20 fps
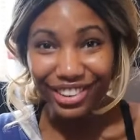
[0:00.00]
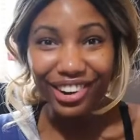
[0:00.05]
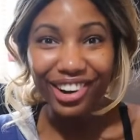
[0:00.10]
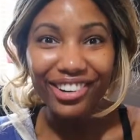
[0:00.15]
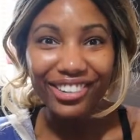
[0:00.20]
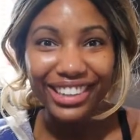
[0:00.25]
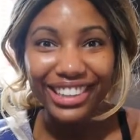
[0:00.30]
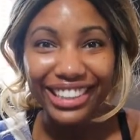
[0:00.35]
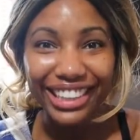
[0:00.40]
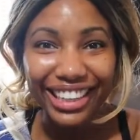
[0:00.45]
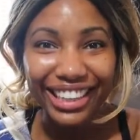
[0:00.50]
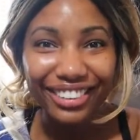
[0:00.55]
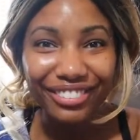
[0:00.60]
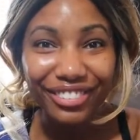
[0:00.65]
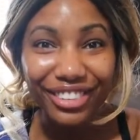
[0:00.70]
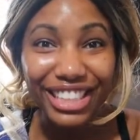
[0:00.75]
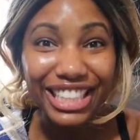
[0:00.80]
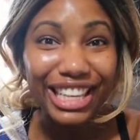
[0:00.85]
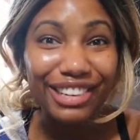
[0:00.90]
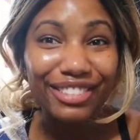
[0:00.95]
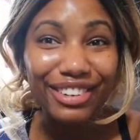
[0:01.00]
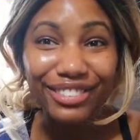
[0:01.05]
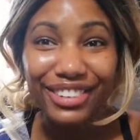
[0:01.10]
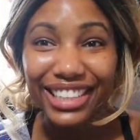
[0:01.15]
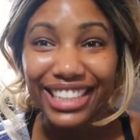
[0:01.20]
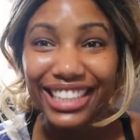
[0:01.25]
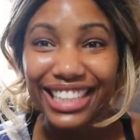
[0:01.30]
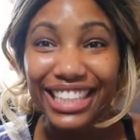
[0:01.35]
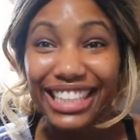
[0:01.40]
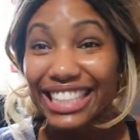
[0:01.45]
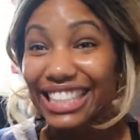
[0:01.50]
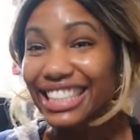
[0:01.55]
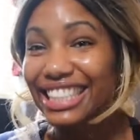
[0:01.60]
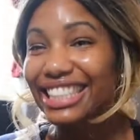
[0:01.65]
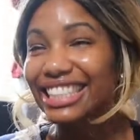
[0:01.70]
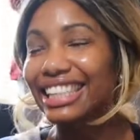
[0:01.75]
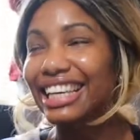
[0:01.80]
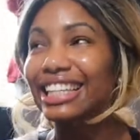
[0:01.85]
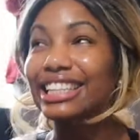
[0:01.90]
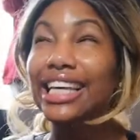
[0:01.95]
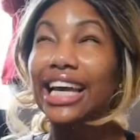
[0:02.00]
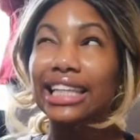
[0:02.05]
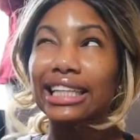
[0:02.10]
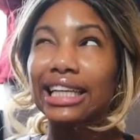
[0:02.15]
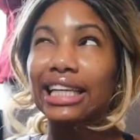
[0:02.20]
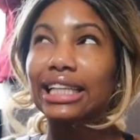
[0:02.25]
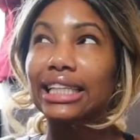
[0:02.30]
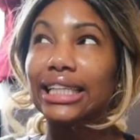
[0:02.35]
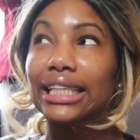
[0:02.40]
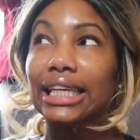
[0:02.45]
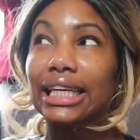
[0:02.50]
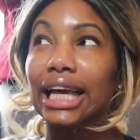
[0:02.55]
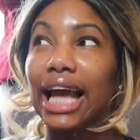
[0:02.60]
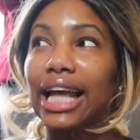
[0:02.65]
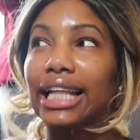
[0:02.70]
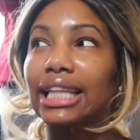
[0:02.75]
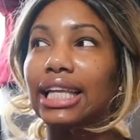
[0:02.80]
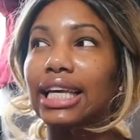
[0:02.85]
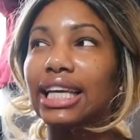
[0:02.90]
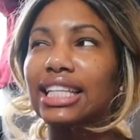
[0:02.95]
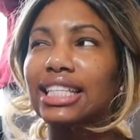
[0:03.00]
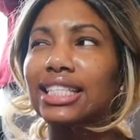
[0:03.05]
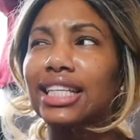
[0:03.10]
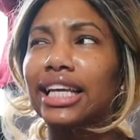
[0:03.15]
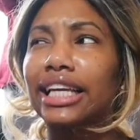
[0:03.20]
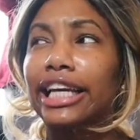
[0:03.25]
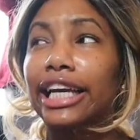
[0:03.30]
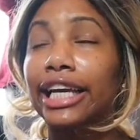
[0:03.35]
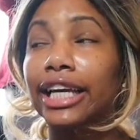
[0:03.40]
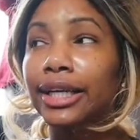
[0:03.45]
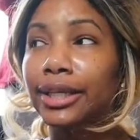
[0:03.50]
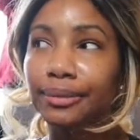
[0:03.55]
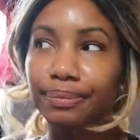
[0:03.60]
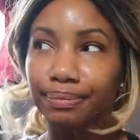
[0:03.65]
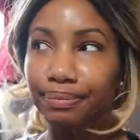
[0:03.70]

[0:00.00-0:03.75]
growing for 7 weeks. Technically, I think it's like